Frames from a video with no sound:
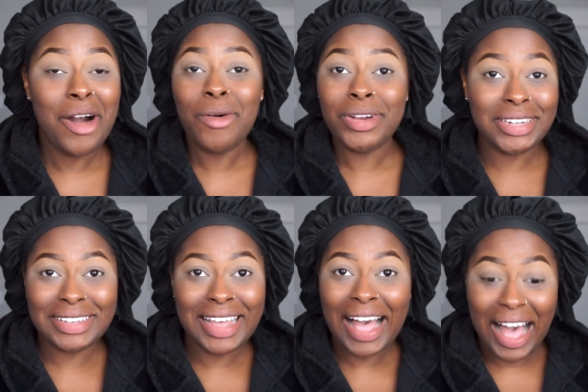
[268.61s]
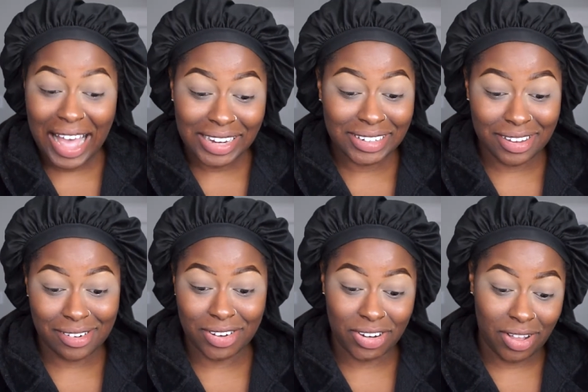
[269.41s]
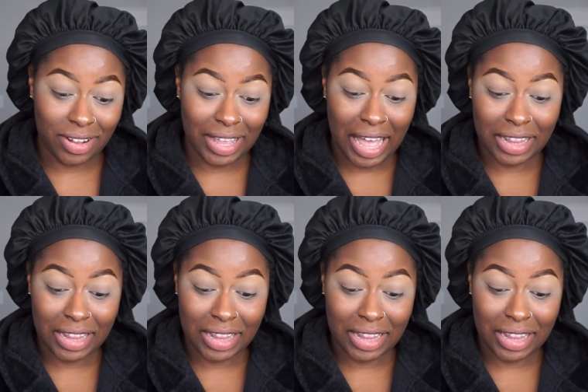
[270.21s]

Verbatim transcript: Which is not eyeshadows, y'all. Like,